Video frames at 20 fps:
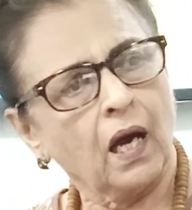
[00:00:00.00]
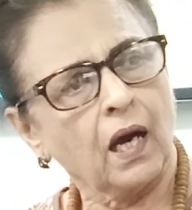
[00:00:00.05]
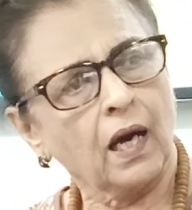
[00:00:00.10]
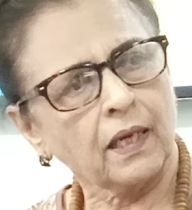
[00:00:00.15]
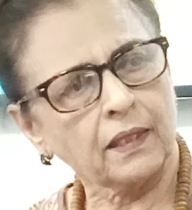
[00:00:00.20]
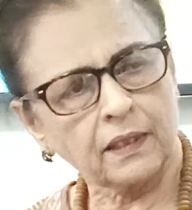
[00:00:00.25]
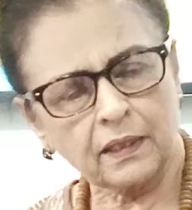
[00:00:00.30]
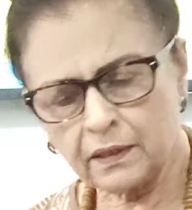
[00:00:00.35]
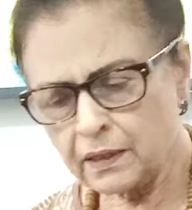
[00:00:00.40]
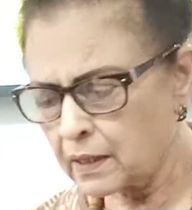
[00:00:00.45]

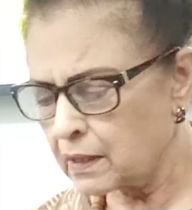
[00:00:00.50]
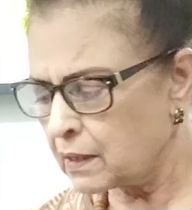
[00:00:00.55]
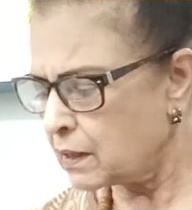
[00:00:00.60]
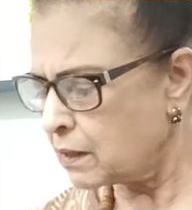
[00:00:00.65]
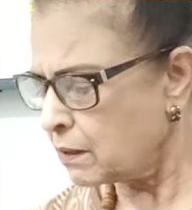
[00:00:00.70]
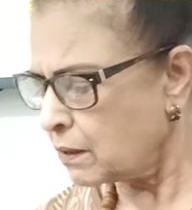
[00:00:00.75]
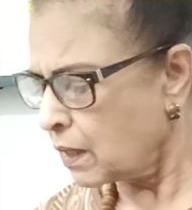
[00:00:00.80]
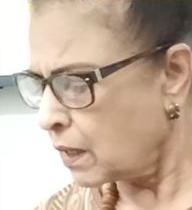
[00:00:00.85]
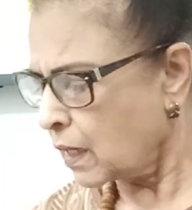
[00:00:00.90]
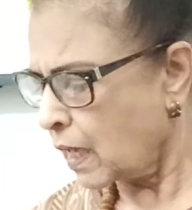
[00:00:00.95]

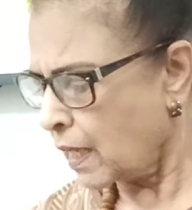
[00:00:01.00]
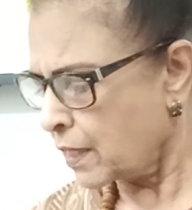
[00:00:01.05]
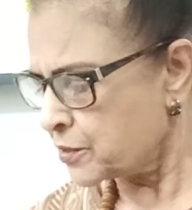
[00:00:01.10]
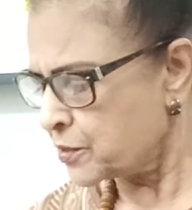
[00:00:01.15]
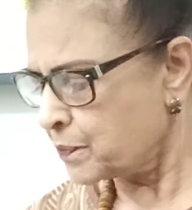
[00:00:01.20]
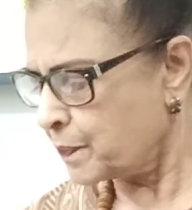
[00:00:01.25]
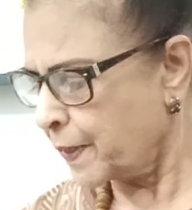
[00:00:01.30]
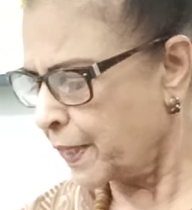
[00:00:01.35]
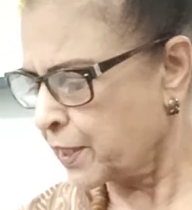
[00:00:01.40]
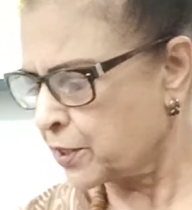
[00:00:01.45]
another
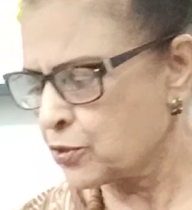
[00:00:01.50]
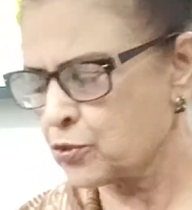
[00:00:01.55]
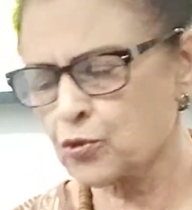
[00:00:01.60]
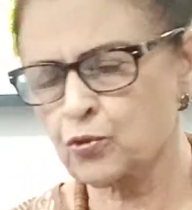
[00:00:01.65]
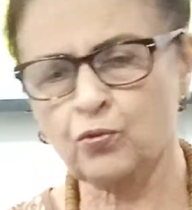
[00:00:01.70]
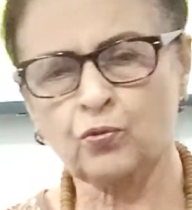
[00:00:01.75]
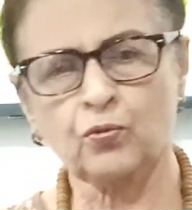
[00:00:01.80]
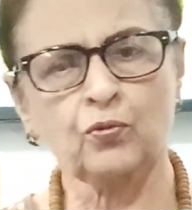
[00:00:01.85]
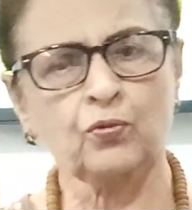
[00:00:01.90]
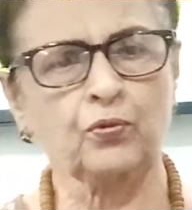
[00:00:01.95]
aspect to
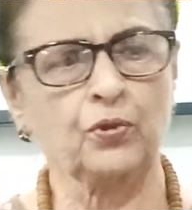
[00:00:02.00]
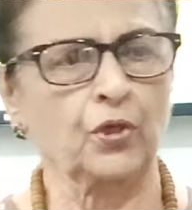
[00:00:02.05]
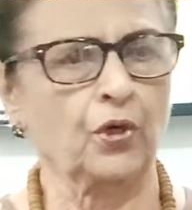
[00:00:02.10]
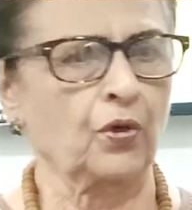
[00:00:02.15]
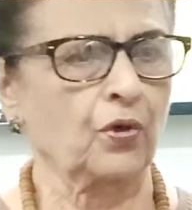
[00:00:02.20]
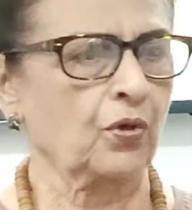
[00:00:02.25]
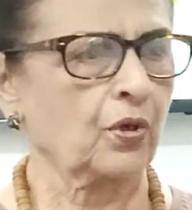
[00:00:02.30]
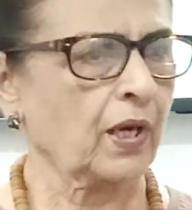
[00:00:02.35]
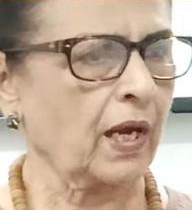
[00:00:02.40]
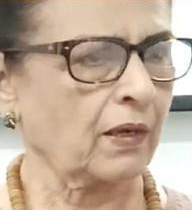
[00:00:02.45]

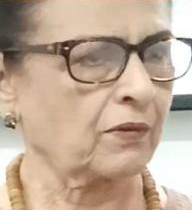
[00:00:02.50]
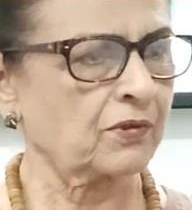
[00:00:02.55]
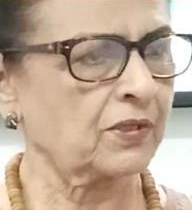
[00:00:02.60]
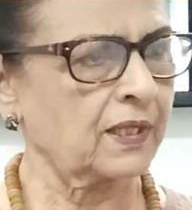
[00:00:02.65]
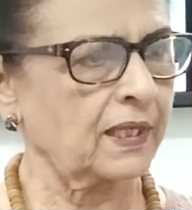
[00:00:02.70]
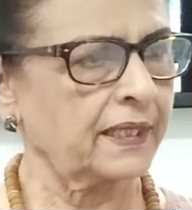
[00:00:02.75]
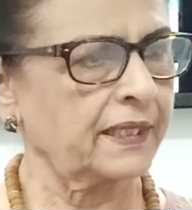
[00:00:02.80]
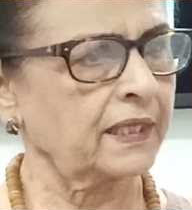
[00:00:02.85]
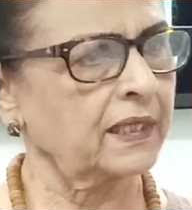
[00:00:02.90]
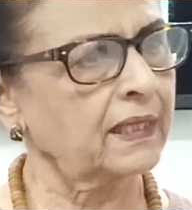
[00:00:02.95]
your
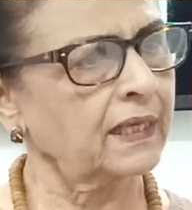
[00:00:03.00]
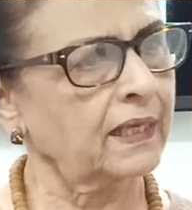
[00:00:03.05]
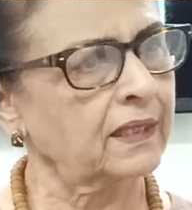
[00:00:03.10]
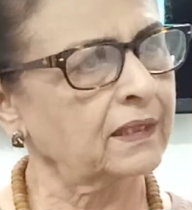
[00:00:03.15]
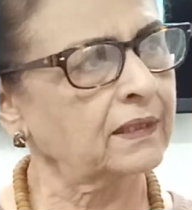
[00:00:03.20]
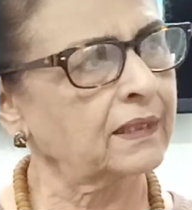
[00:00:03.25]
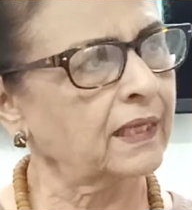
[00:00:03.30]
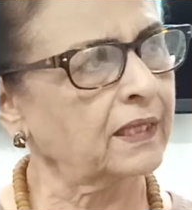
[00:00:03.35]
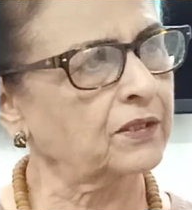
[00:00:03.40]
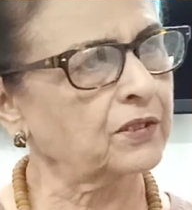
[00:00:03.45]
counseling,
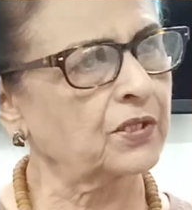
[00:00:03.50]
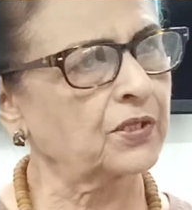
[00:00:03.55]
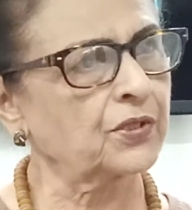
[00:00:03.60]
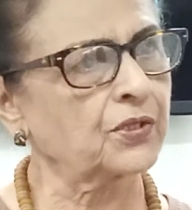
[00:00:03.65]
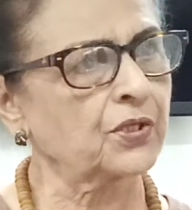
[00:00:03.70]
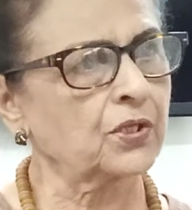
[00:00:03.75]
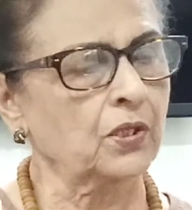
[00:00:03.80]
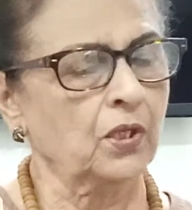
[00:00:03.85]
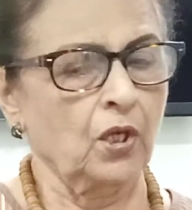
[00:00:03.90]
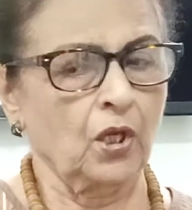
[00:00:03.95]
and that
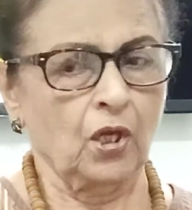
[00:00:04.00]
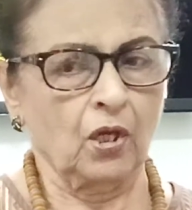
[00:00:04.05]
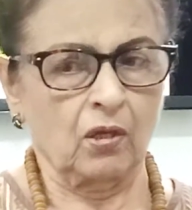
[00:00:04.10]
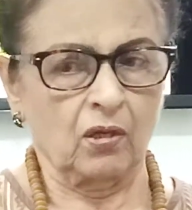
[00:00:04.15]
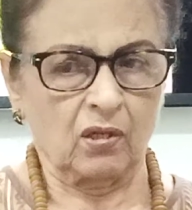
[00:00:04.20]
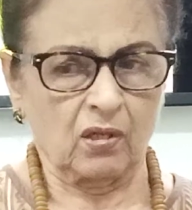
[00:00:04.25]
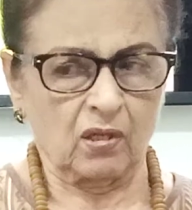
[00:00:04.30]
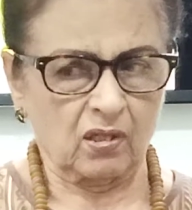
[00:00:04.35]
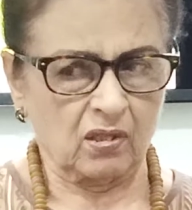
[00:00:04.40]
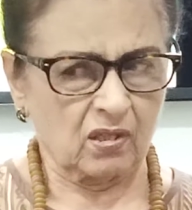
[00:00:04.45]
is
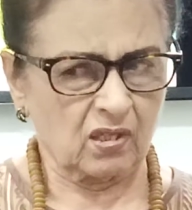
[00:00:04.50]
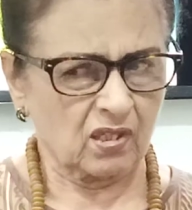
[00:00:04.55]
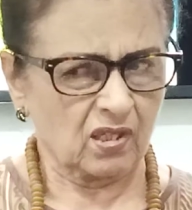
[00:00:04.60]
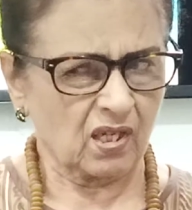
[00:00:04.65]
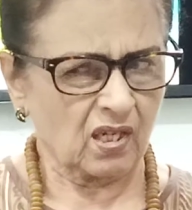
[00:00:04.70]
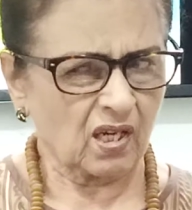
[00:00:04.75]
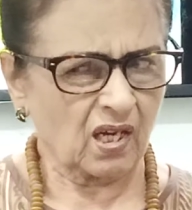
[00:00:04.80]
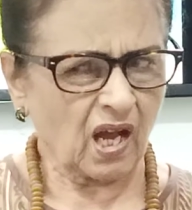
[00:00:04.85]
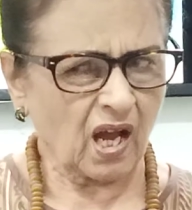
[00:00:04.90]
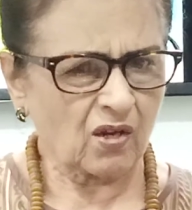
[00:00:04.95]
the
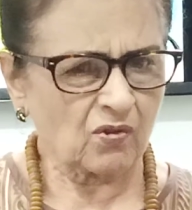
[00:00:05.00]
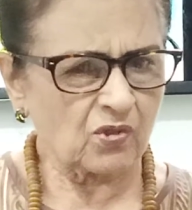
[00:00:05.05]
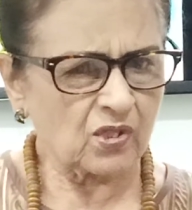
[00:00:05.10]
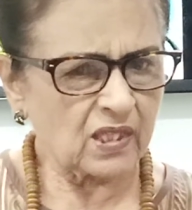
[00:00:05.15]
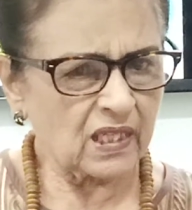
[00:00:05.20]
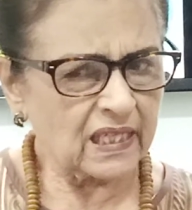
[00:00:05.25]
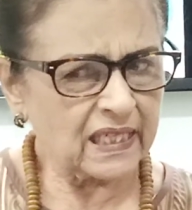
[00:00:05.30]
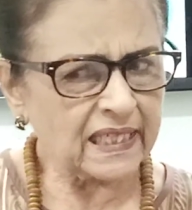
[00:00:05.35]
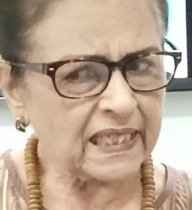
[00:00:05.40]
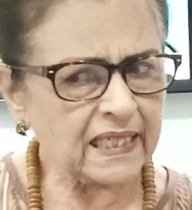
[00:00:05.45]

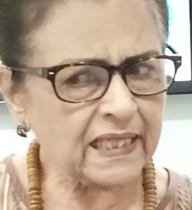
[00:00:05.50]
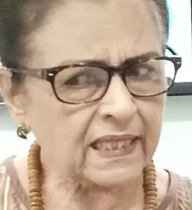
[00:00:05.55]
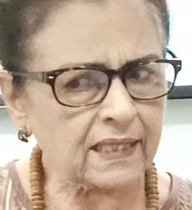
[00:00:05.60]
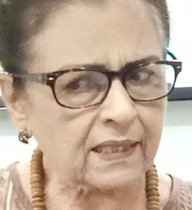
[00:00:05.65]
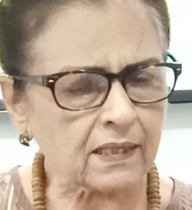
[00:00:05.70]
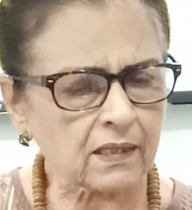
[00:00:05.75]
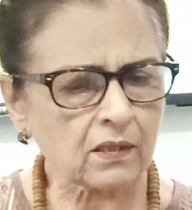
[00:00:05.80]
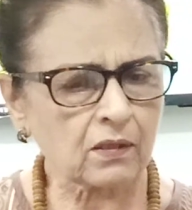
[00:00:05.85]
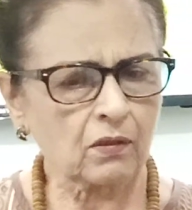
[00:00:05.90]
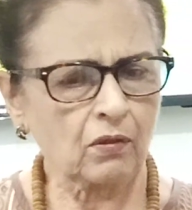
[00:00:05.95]

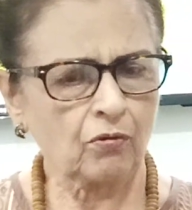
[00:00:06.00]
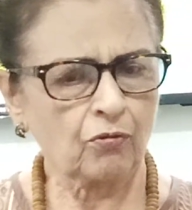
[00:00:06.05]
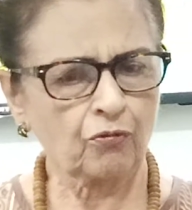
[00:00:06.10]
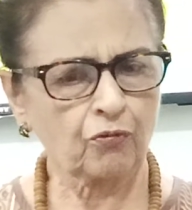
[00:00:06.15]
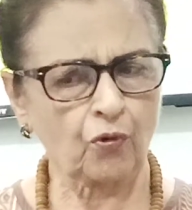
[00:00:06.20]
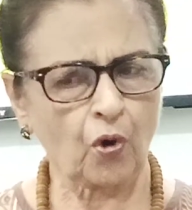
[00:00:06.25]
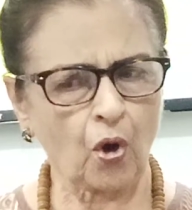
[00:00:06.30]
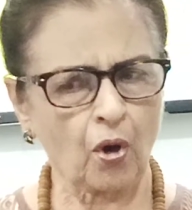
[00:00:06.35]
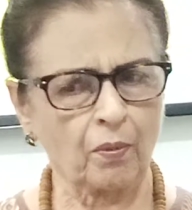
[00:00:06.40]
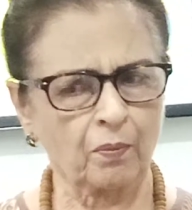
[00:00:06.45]
counselees
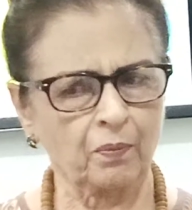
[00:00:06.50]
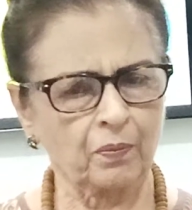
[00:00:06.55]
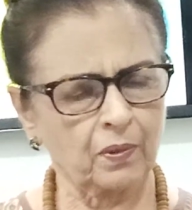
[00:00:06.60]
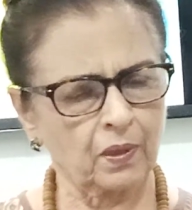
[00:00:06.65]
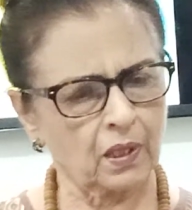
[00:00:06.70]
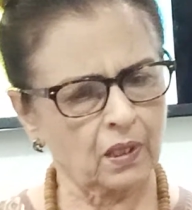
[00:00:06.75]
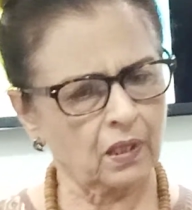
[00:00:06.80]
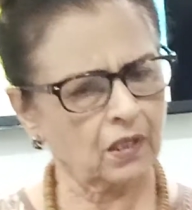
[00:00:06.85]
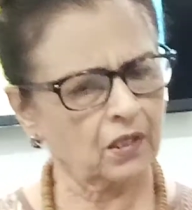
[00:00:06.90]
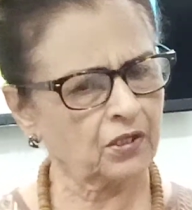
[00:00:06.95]
form
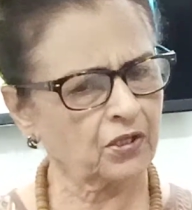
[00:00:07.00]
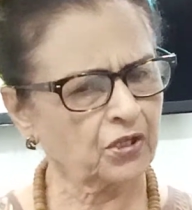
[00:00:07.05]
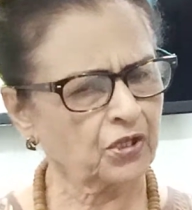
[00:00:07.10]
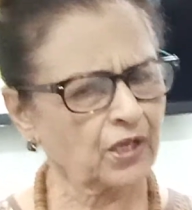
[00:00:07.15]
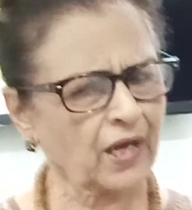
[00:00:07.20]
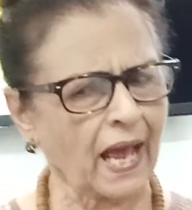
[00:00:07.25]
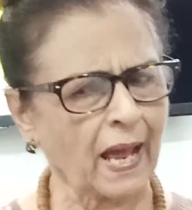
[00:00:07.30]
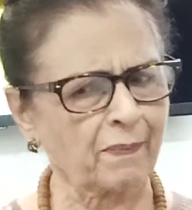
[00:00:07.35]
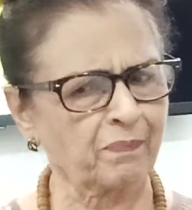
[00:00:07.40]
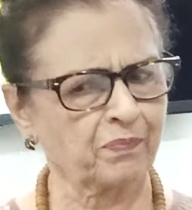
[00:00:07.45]
a
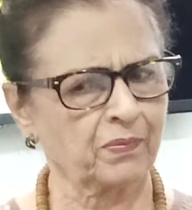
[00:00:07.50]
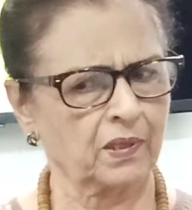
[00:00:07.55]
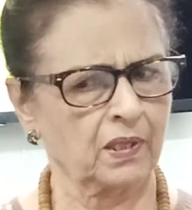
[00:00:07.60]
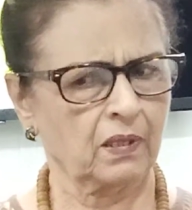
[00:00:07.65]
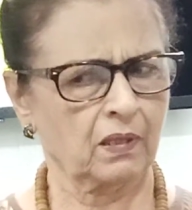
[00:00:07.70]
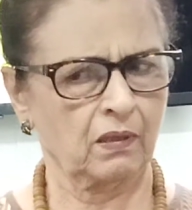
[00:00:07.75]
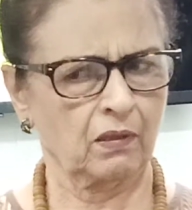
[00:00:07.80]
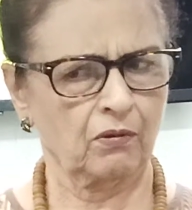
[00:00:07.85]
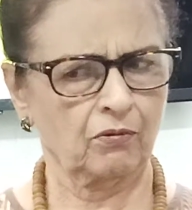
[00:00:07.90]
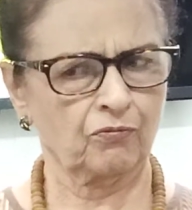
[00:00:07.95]
trap
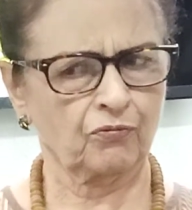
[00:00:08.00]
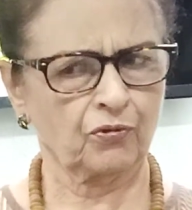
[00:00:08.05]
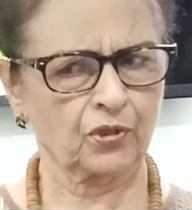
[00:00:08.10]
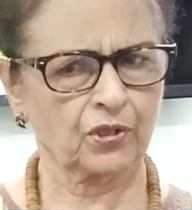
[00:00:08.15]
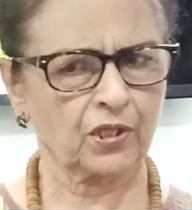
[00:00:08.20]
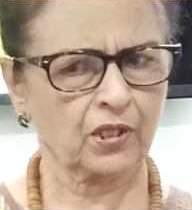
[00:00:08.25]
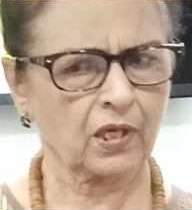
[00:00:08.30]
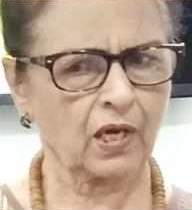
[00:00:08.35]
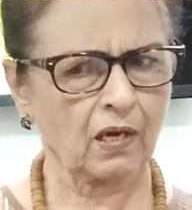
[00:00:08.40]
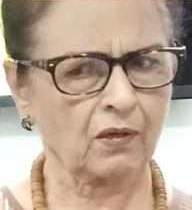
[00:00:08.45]
for
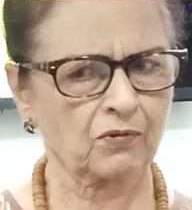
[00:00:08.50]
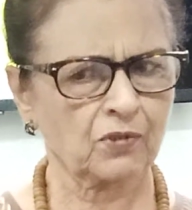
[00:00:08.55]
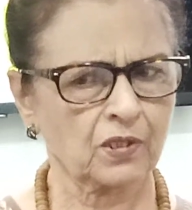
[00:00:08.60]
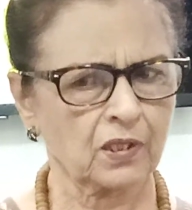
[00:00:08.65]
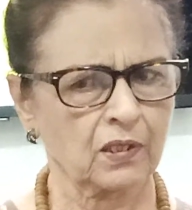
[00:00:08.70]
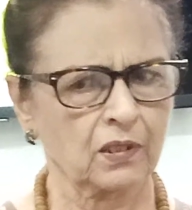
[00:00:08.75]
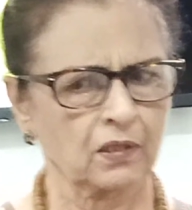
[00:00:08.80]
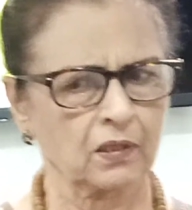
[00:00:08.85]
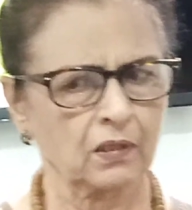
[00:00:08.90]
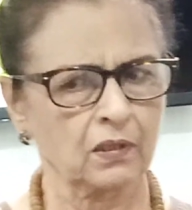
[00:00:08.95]
the
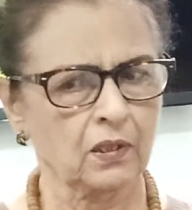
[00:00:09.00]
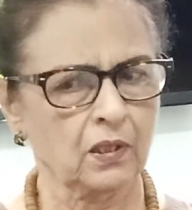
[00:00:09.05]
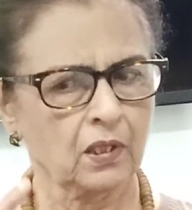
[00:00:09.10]
counselor,